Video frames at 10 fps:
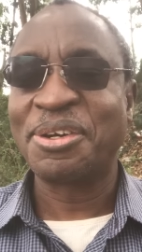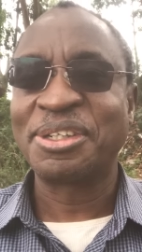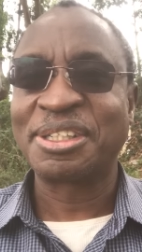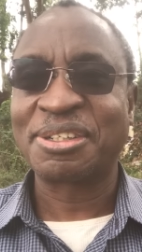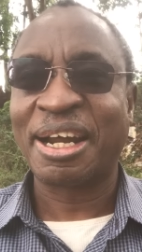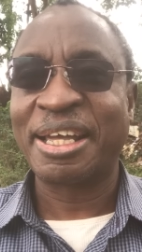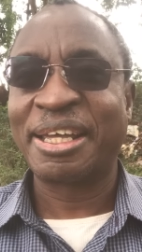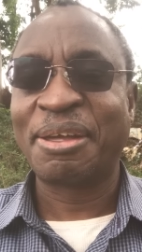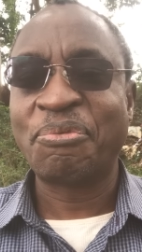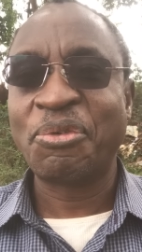don't try.
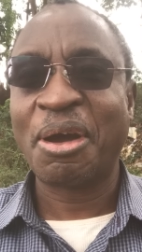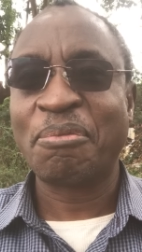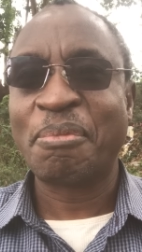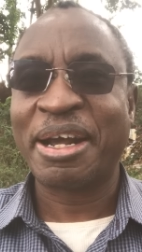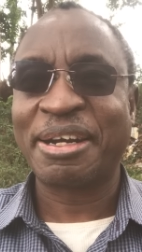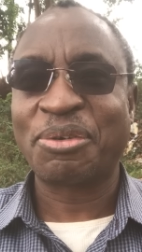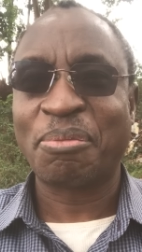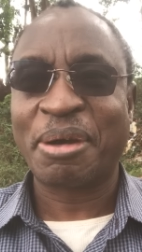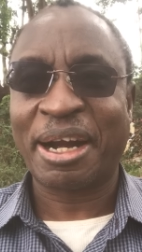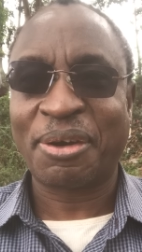If you have married to a
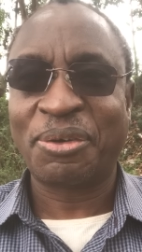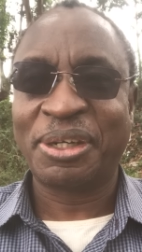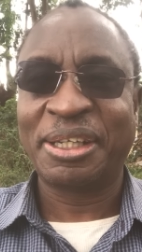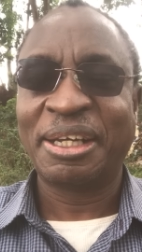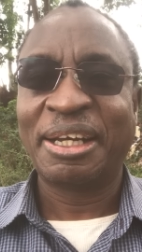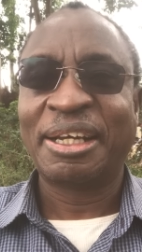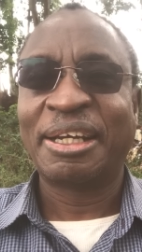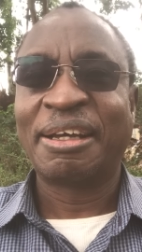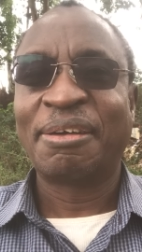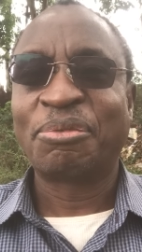Maragoli,
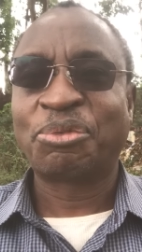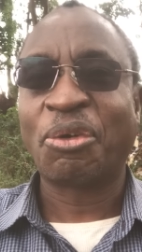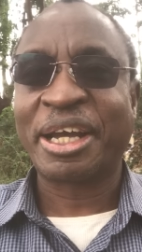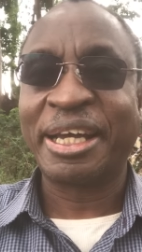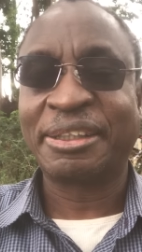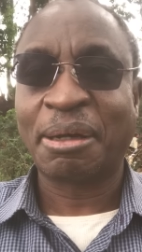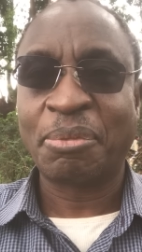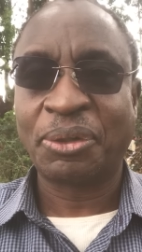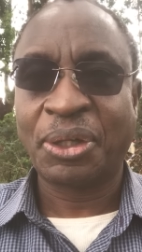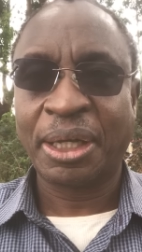forget
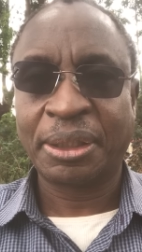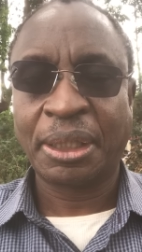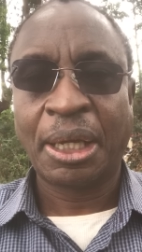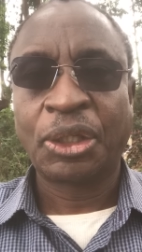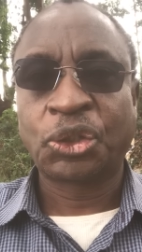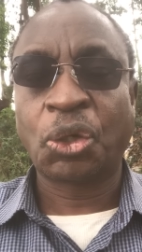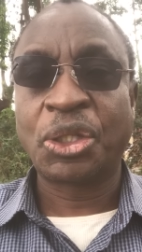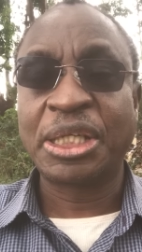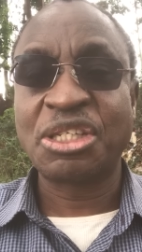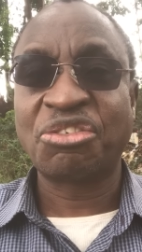about that. So
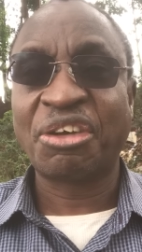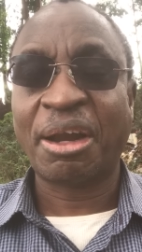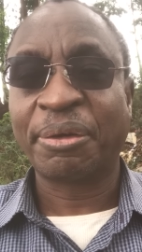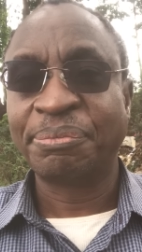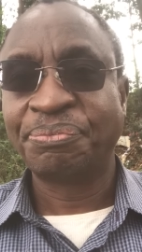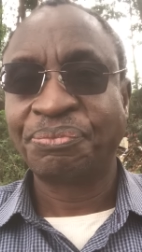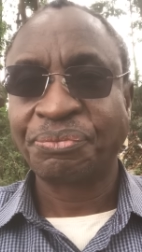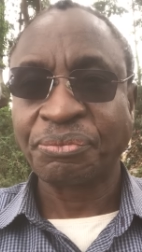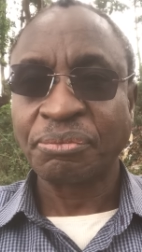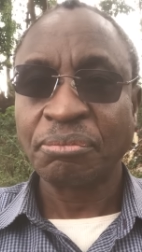this fellow
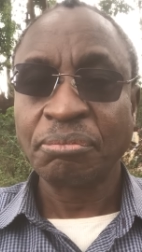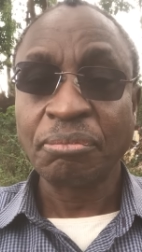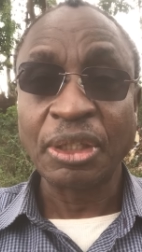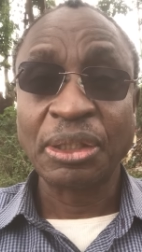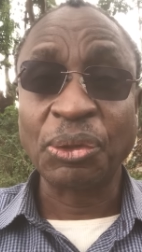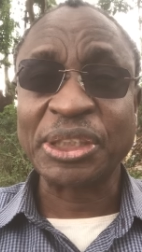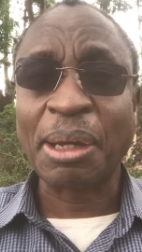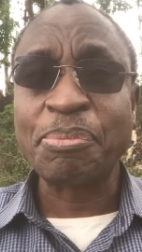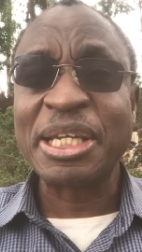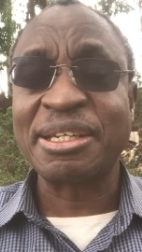there was
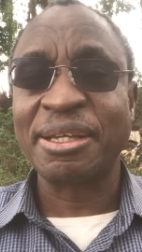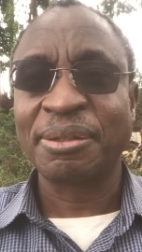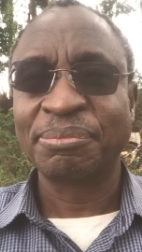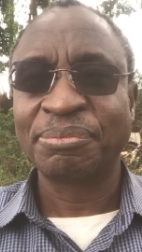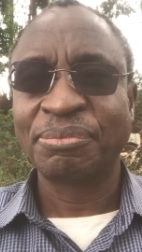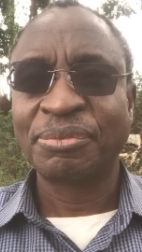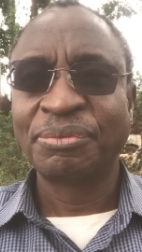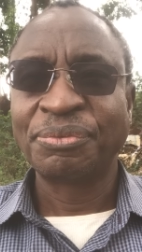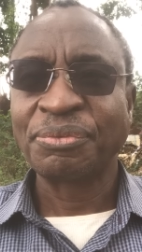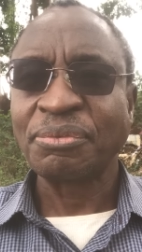a meeting. There
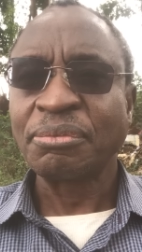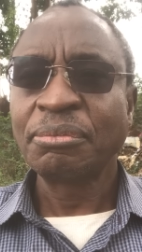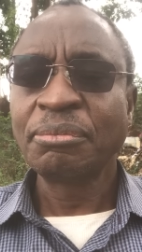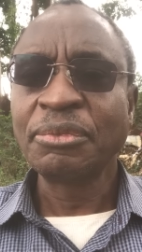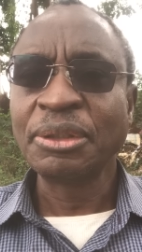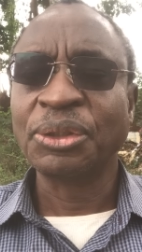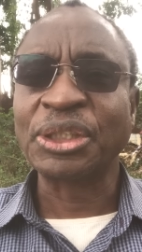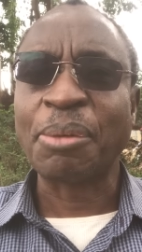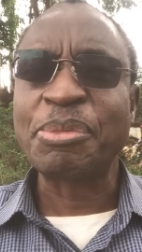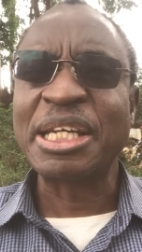
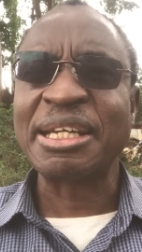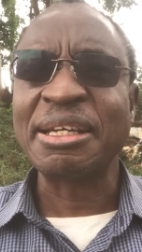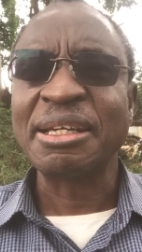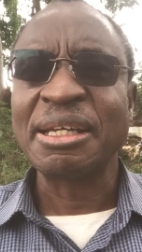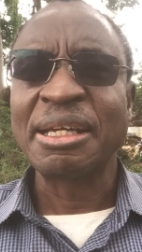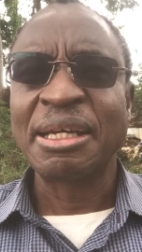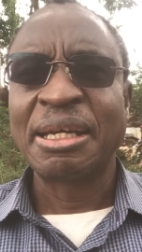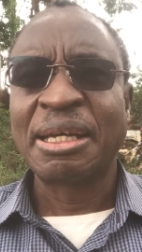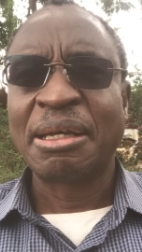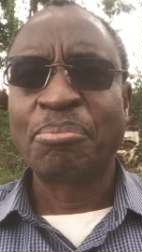was a meeting
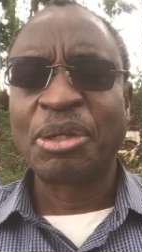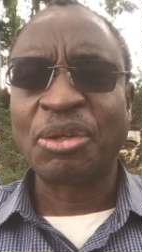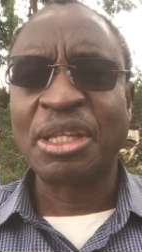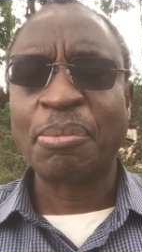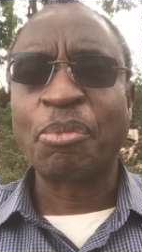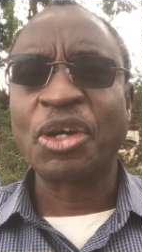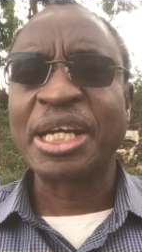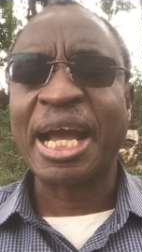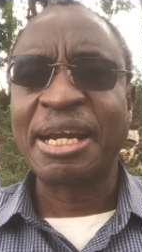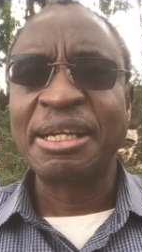between the
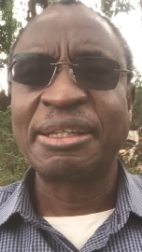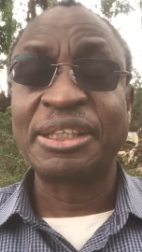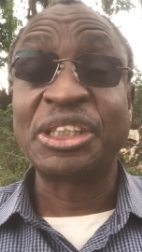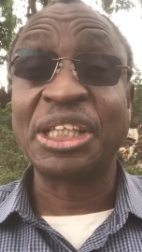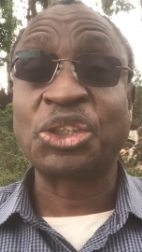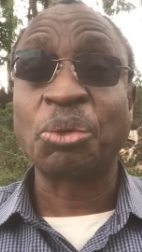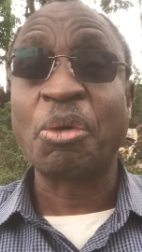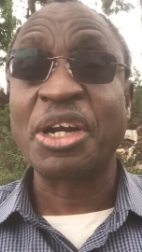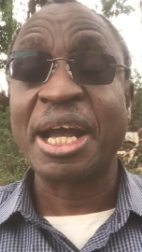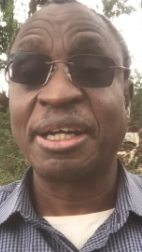bodyguard, the GSU
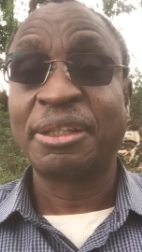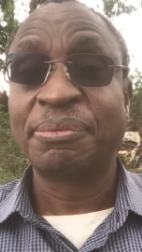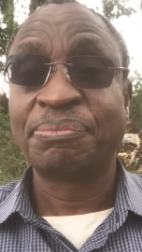bodyguard,